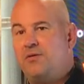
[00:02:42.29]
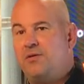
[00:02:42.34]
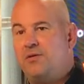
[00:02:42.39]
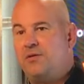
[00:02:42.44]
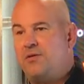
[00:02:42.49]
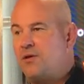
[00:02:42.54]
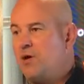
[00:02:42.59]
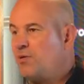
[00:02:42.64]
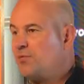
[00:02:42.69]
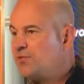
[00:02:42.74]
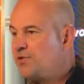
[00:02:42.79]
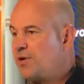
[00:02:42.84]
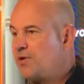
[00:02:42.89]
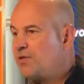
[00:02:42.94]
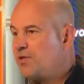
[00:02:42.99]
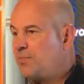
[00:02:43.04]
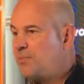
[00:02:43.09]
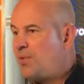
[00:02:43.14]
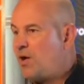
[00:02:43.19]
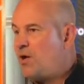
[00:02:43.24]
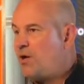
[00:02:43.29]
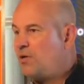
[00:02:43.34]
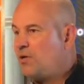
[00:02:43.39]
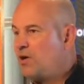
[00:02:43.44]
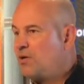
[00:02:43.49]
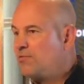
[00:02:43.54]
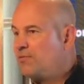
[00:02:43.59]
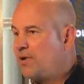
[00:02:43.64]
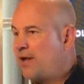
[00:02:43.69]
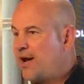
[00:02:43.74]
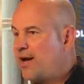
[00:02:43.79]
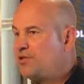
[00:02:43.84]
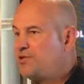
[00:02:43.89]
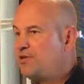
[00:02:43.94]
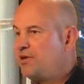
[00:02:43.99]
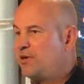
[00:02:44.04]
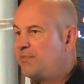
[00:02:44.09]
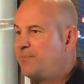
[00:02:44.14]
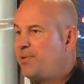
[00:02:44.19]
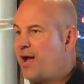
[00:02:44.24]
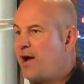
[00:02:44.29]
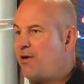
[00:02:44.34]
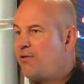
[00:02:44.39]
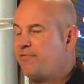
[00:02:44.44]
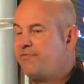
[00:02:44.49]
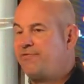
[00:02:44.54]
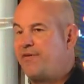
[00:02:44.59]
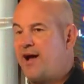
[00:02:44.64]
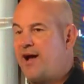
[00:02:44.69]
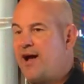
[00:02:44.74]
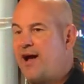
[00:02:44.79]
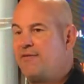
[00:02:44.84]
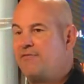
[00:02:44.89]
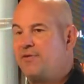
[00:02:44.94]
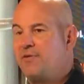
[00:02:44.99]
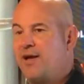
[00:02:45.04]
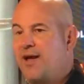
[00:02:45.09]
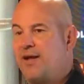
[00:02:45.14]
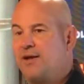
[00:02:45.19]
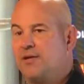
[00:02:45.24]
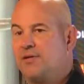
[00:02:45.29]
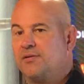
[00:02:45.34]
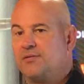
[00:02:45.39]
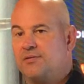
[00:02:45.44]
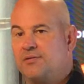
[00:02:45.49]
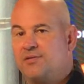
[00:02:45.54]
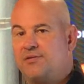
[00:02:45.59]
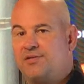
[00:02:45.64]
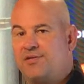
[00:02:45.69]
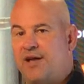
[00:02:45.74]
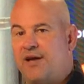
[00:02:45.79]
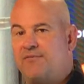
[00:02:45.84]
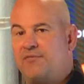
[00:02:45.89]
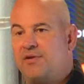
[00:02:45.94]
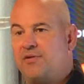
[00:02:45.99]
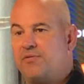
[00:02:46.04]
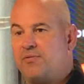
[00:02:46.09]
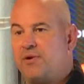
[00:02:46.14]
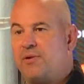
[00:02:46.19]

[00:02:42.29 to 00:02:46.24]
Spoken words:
you don't turn the ball over last year in Power 5, you had a 73%